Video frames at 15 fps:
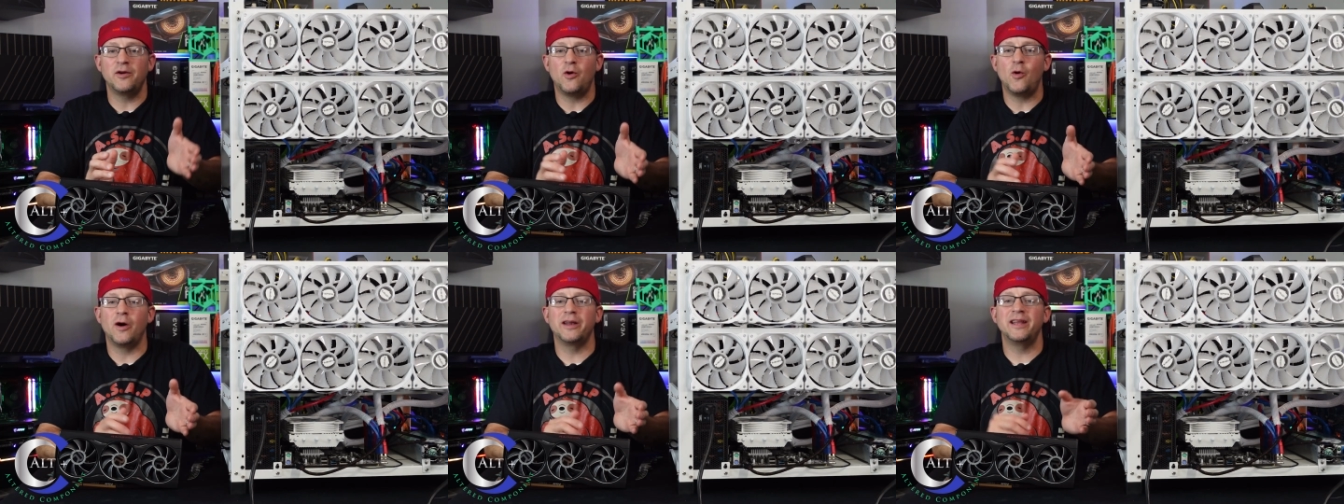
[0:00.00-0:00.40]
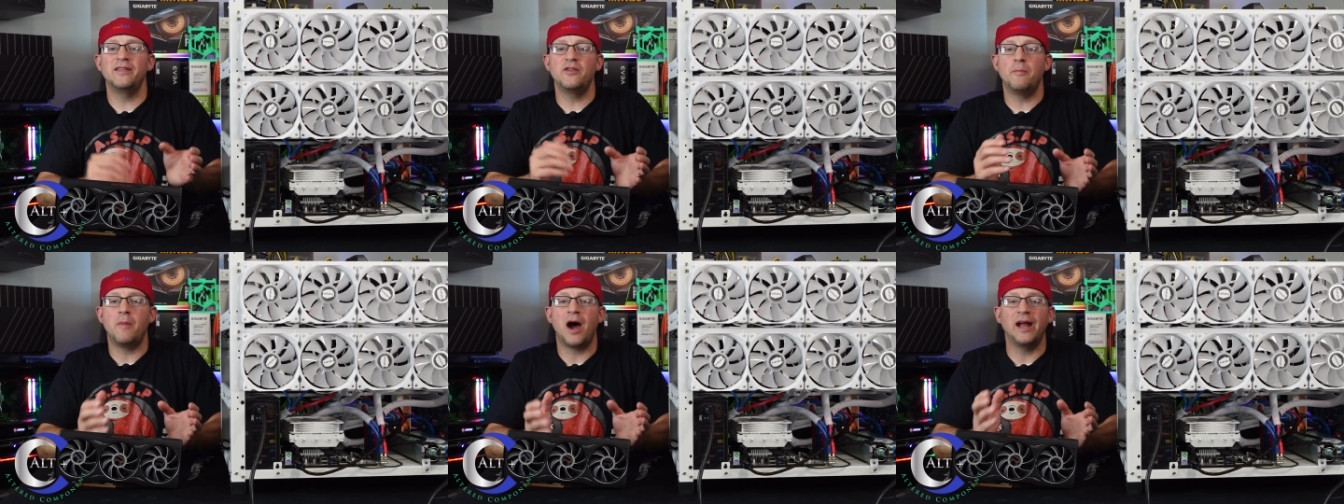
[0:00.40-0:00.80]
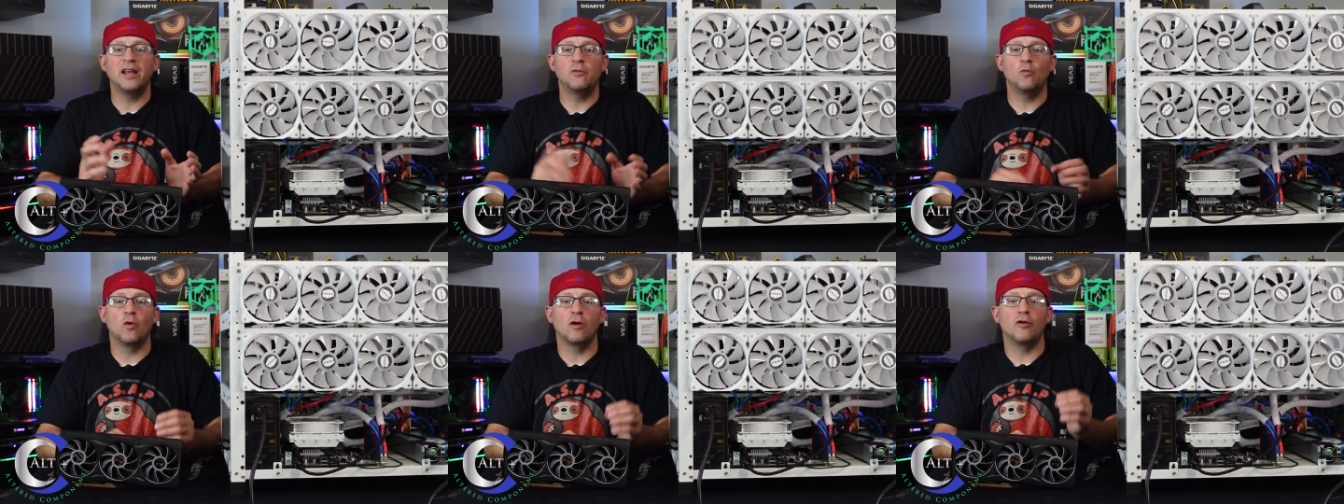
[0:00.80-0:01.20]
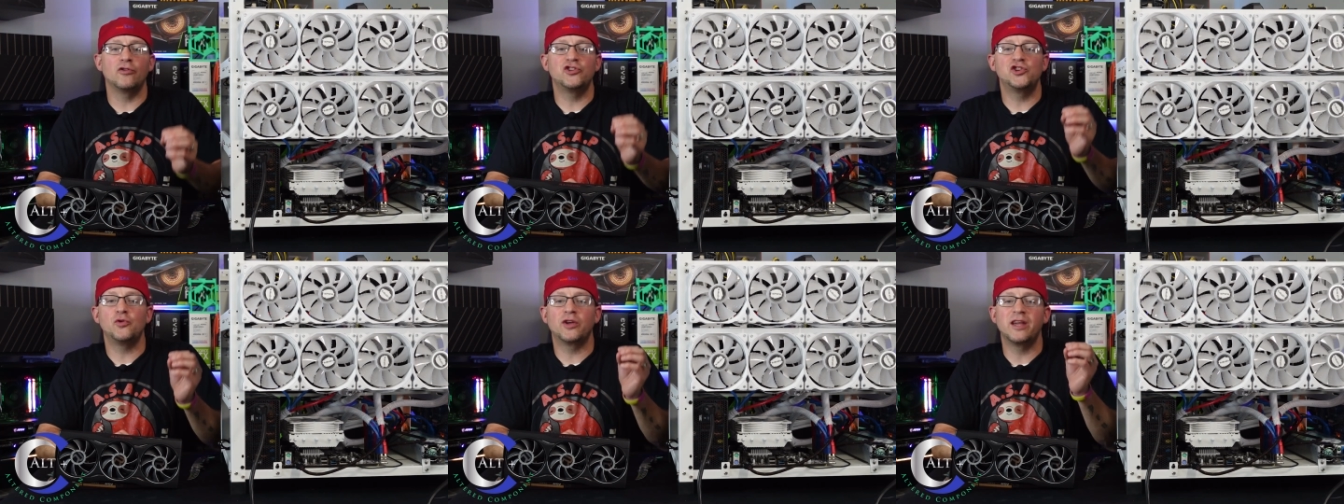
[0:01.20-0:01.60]
on in the mining
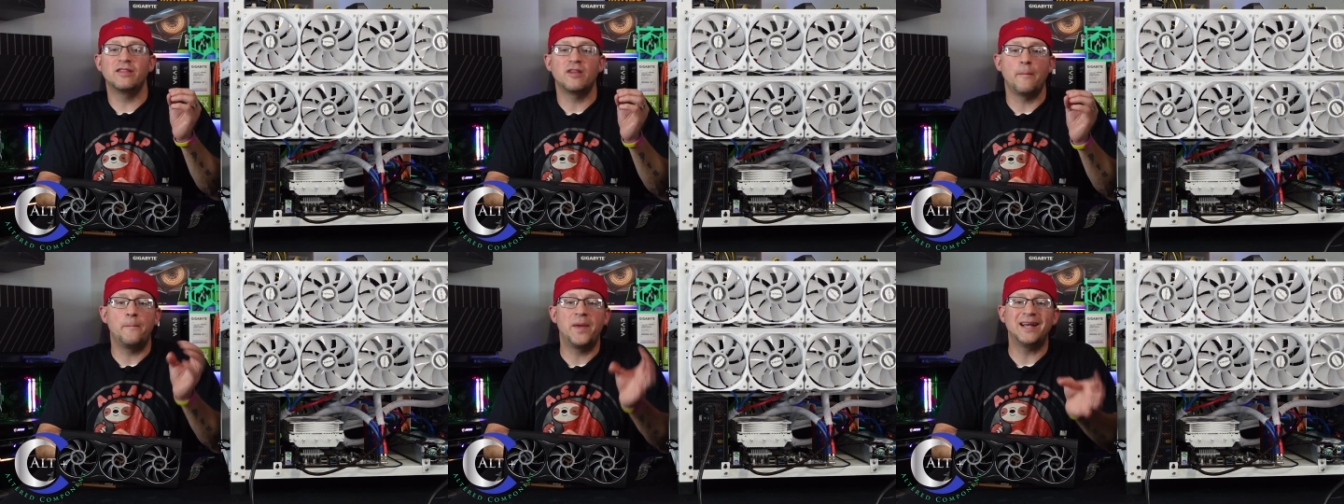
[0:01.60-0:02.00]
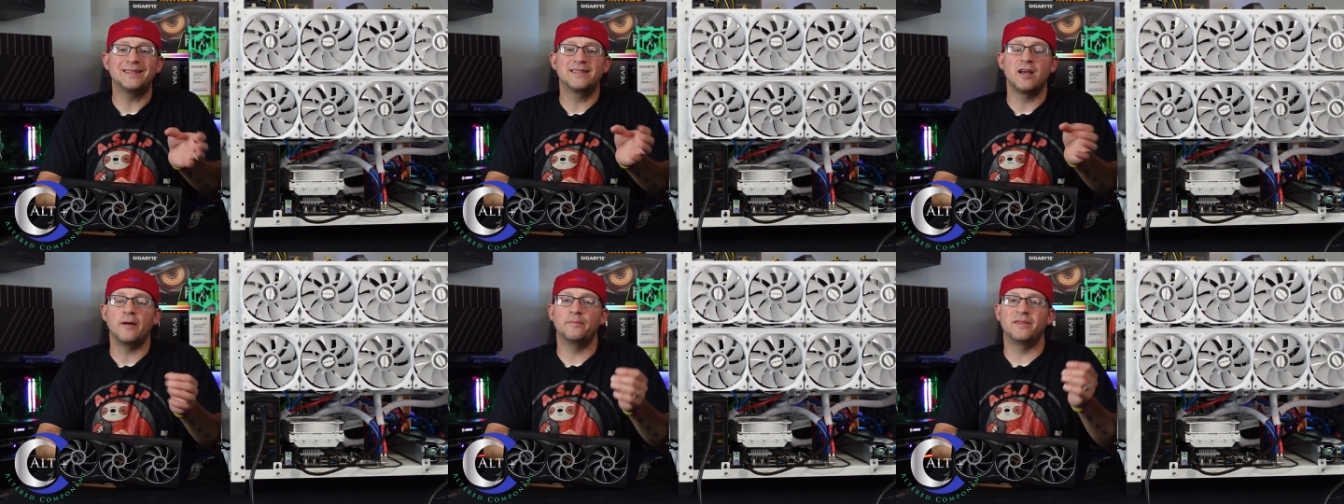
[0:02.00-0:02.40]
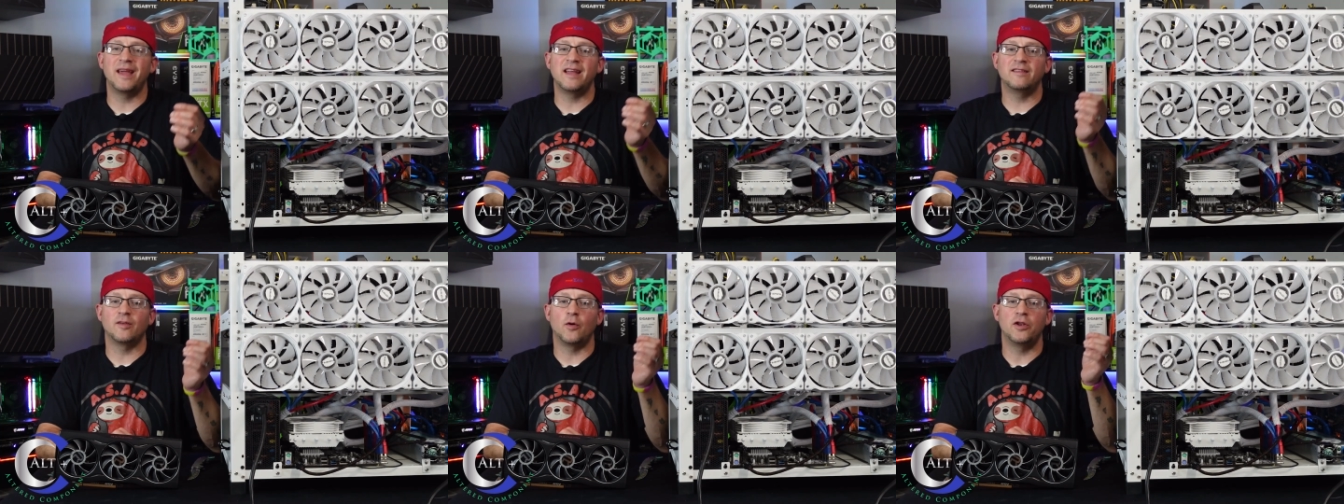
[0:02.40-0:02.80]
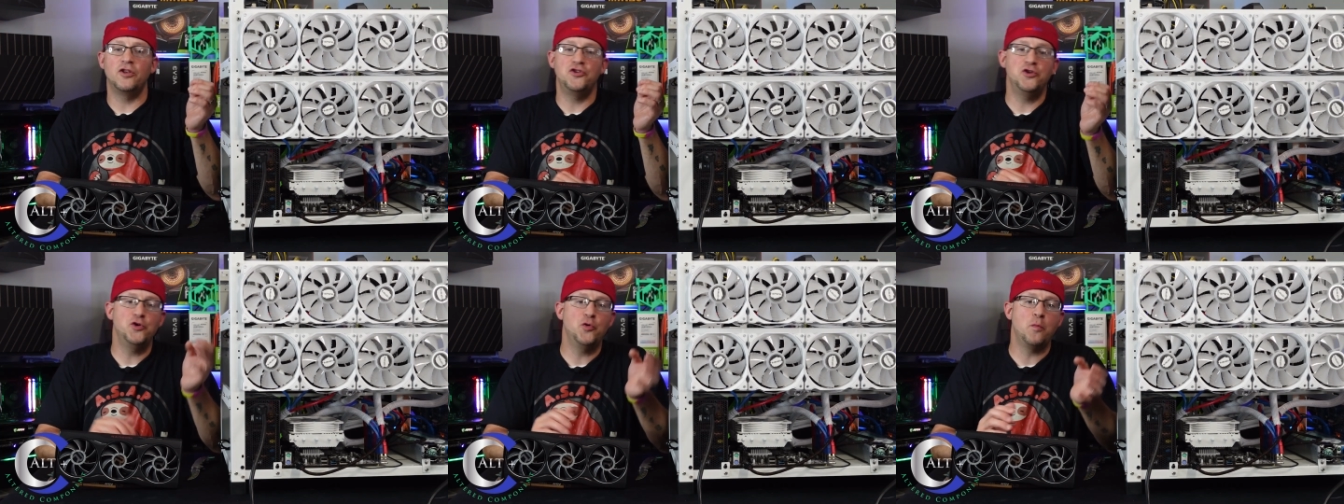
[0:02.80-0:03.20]
world. You'll get the best updates
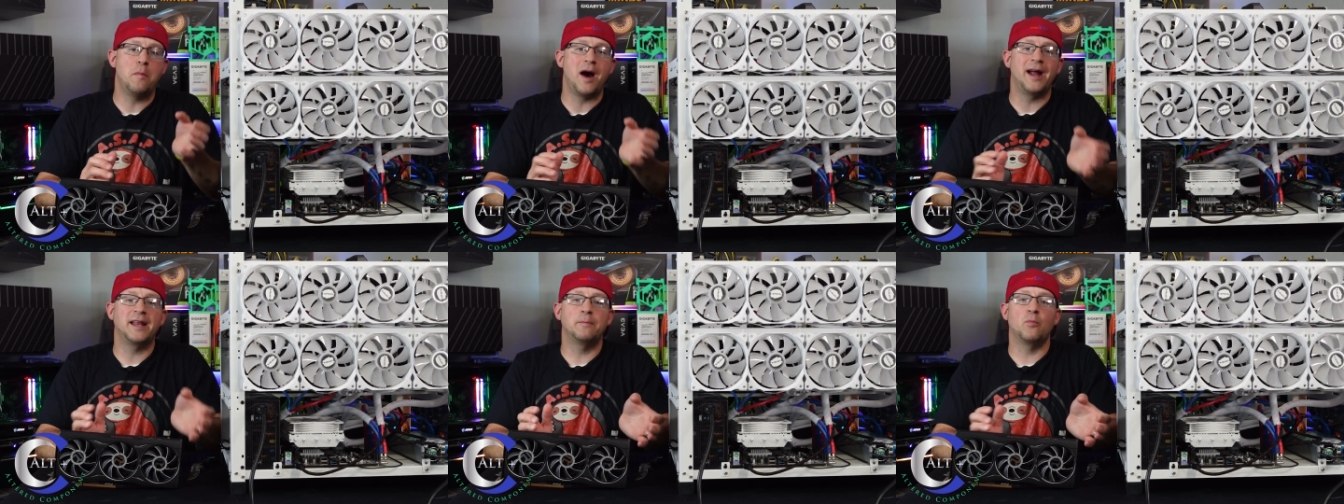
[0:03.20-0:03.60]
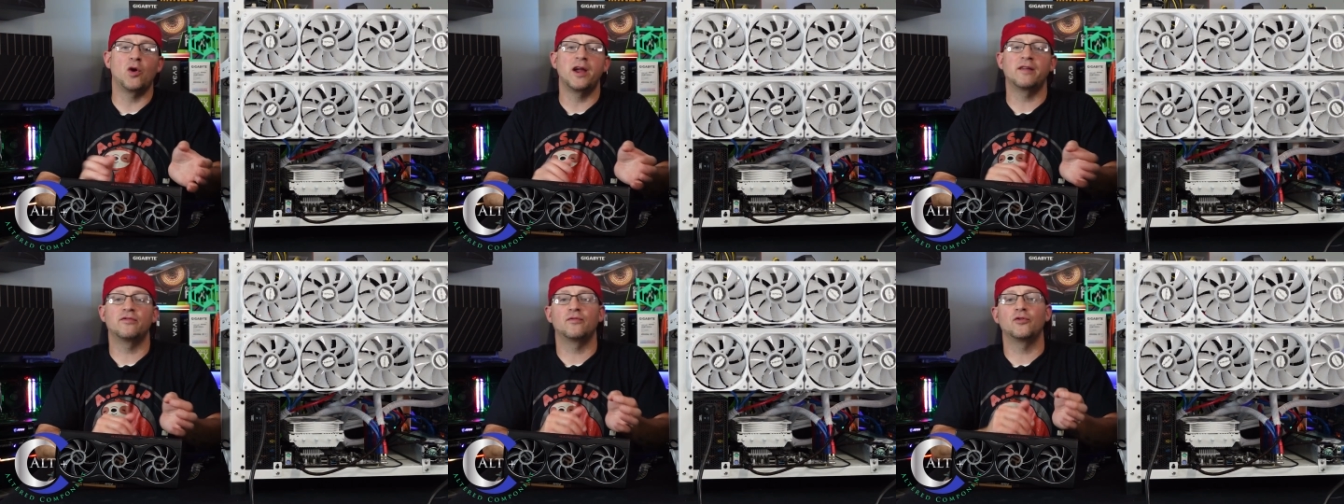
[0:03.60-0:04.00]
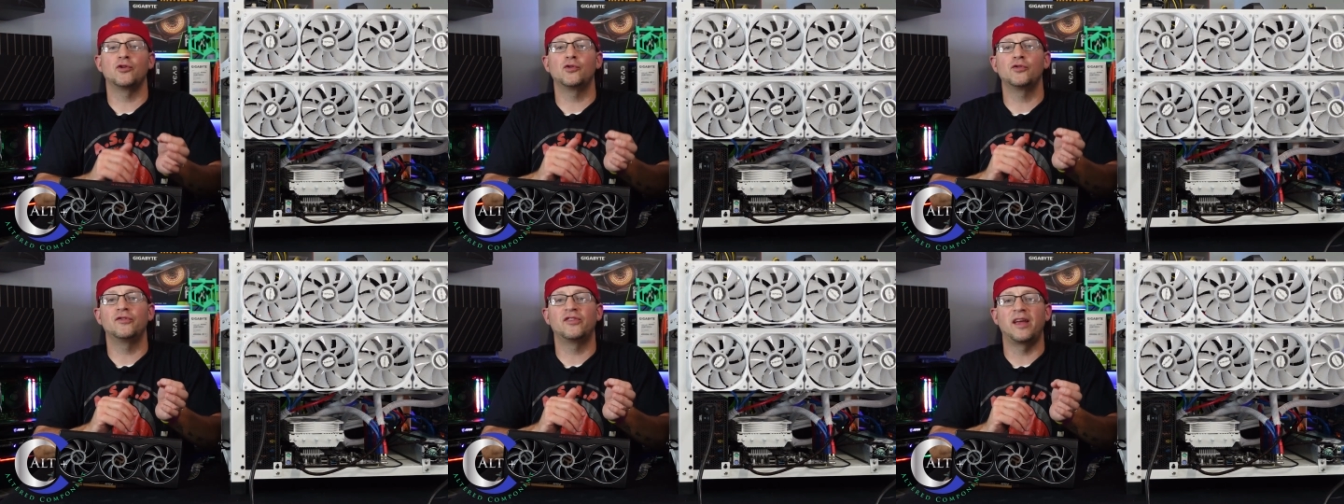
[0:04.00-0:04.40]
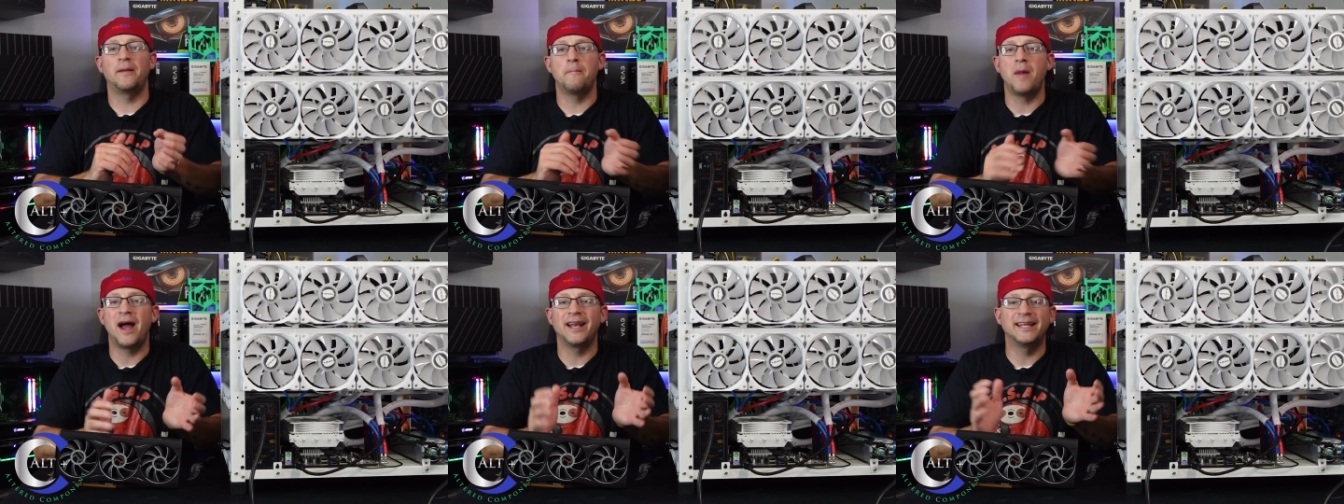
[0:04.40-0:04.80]
on new mining breakthroughs
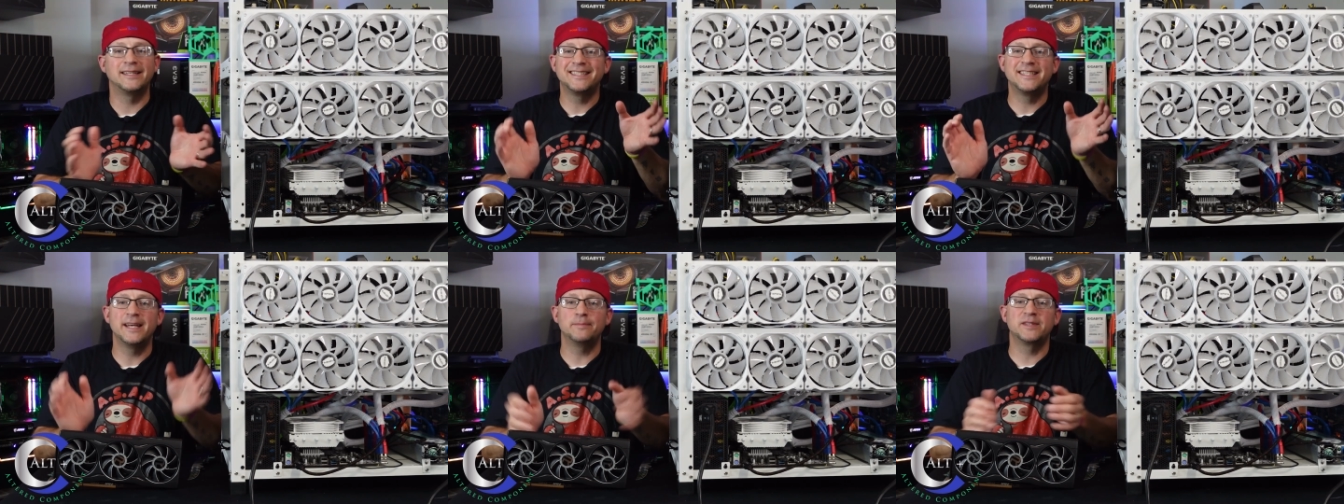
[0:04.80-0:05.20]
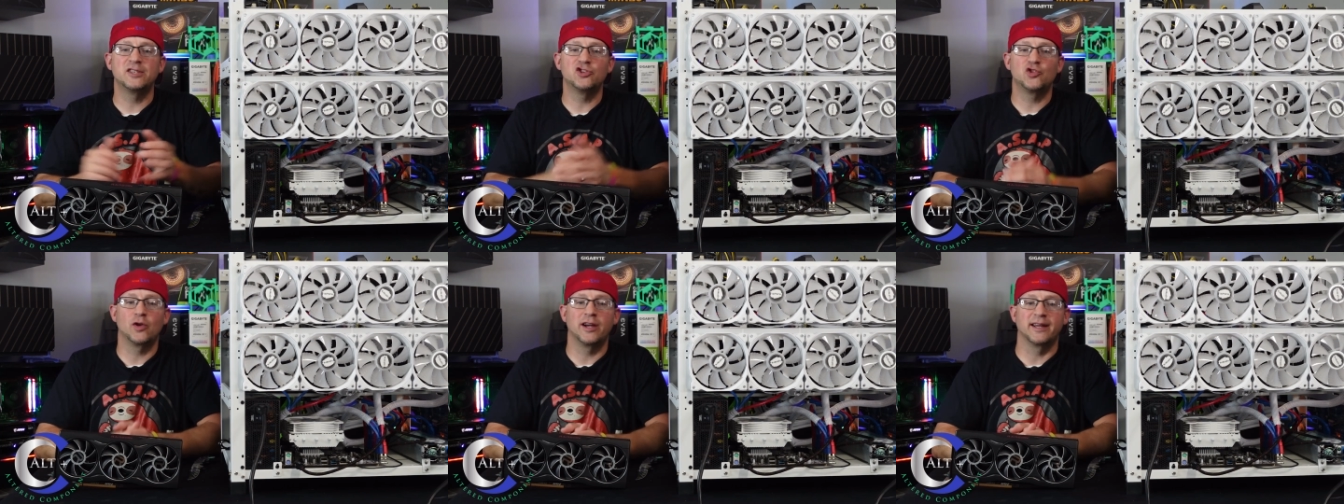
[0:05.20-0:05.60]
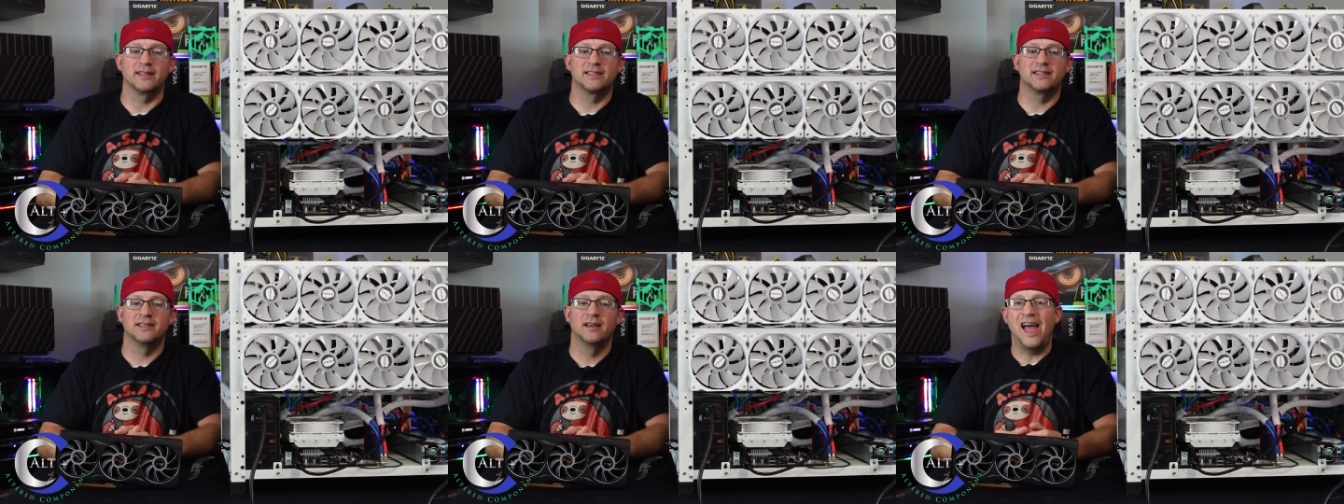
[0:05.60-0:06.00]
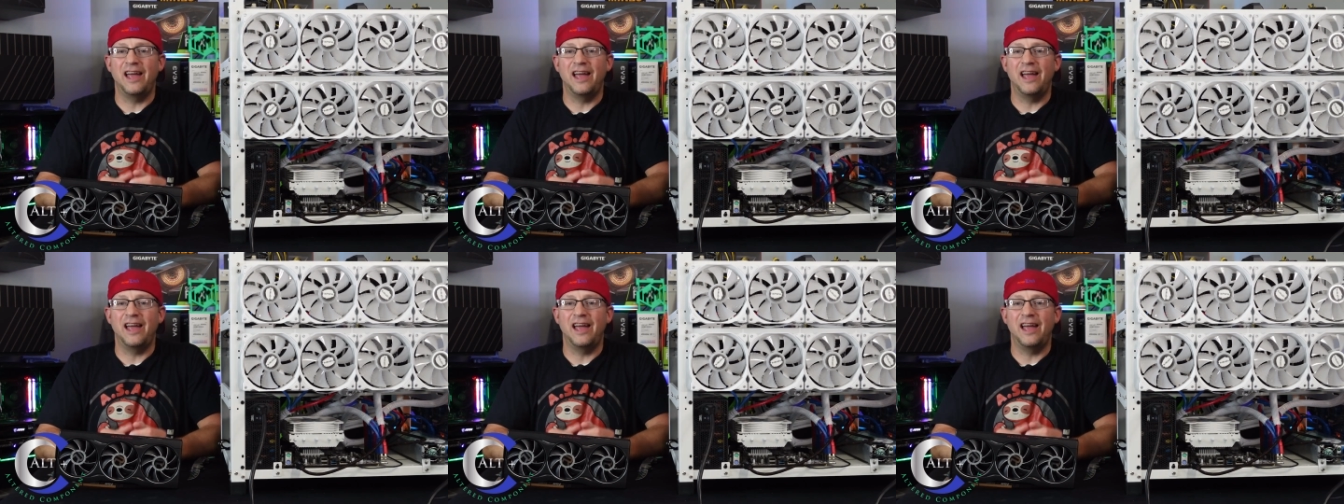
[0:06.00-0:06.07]
and mining tips and tricks.